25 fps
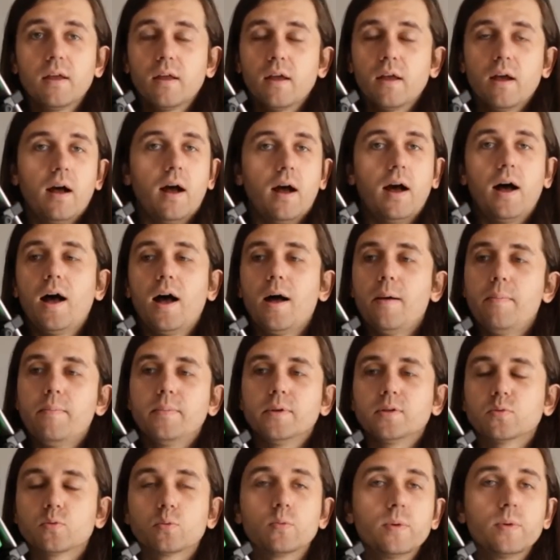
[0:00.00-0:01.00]

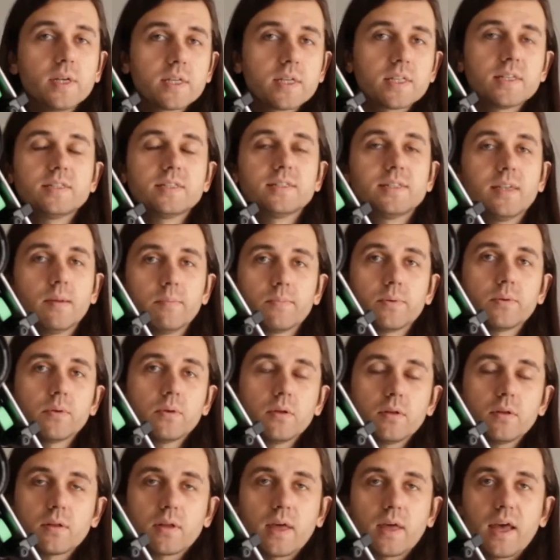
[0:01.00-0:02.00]
Really
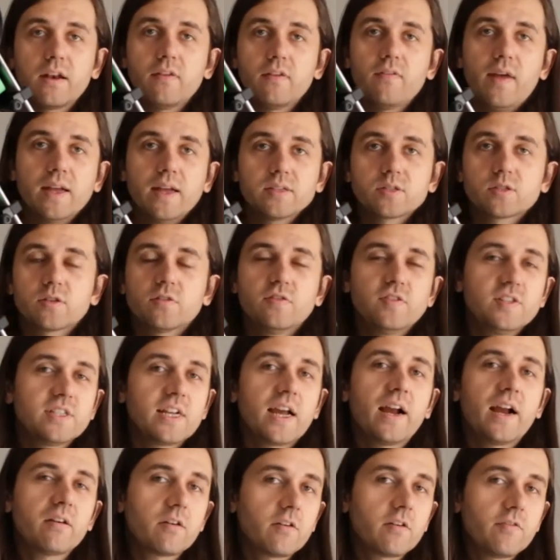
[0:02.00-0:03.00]
simple kind of
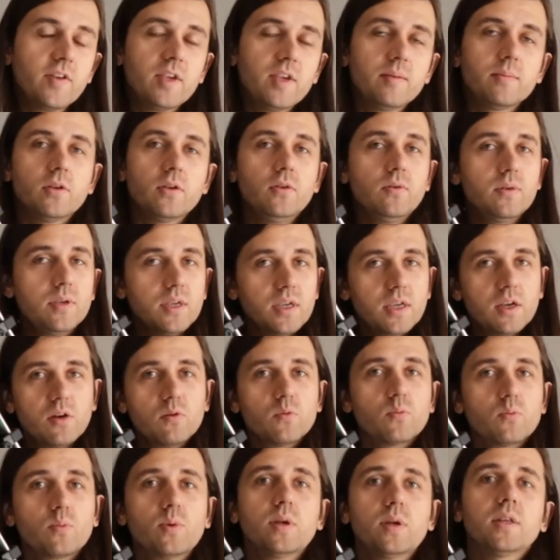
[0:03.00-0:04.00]
astrophotography, but you can
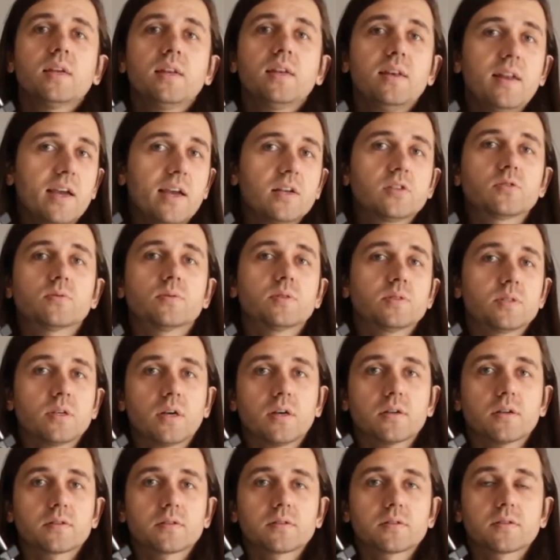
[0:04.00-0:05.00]
get really nice
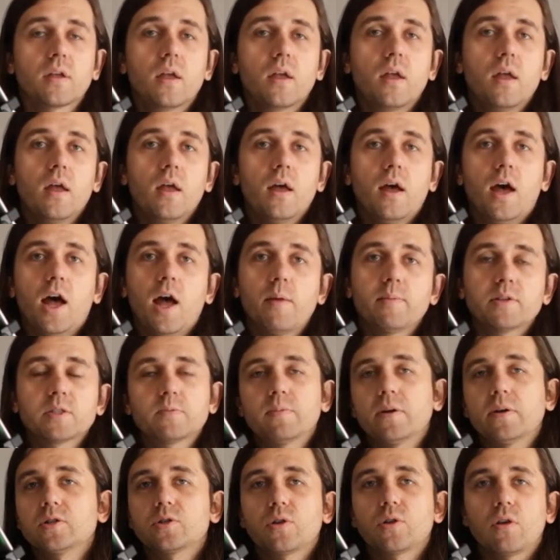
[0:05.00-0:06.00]
results,
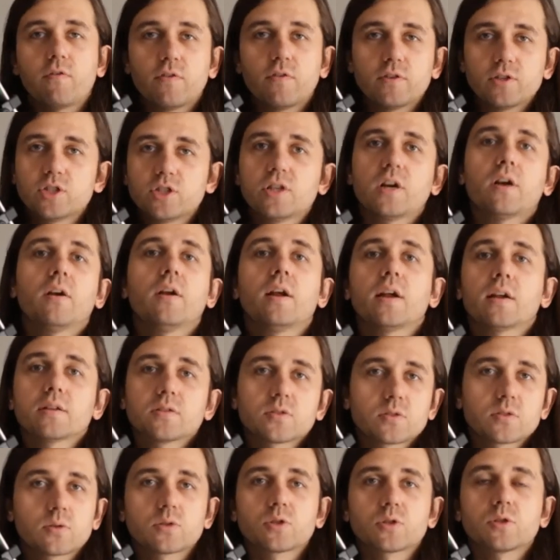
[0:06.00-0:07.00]
especially for sharing
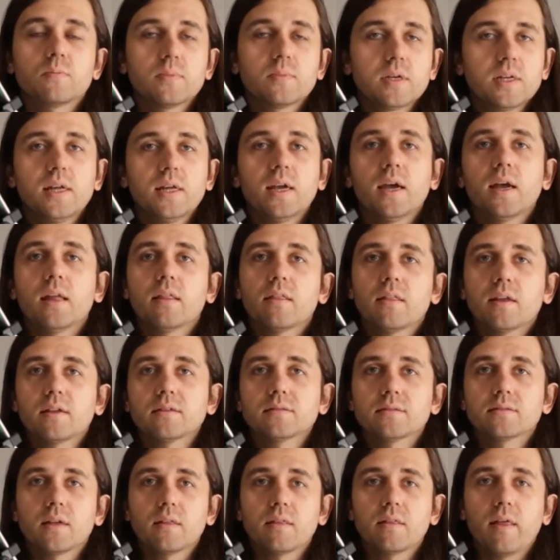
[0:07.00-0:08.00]
on social media and
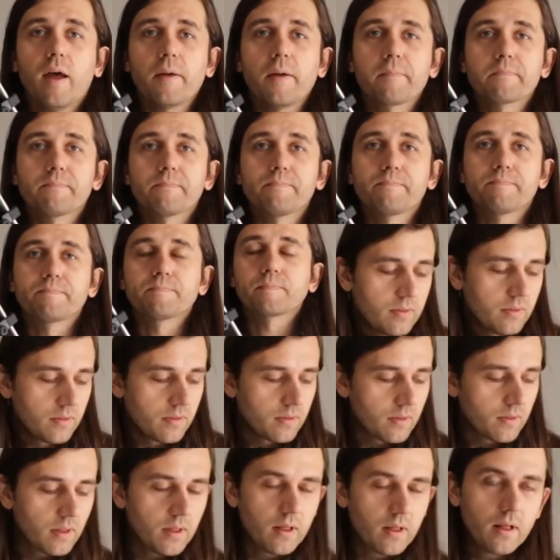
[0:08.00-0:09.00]
things like that.
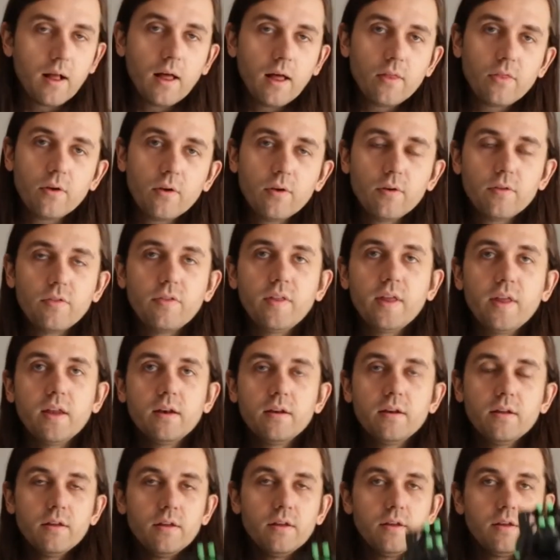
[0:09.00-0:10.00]
Other
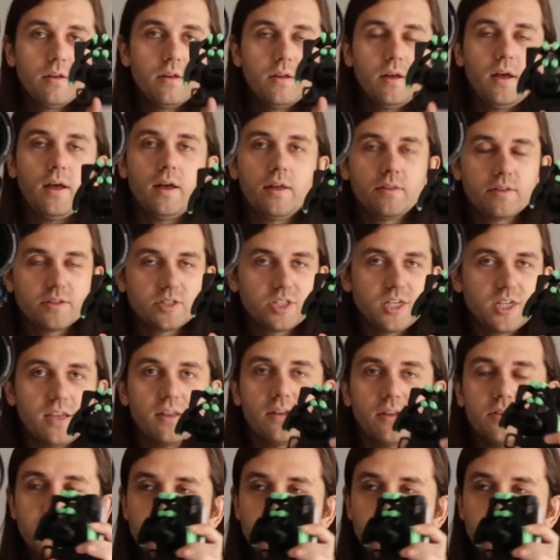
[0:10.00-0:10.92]
than the challenge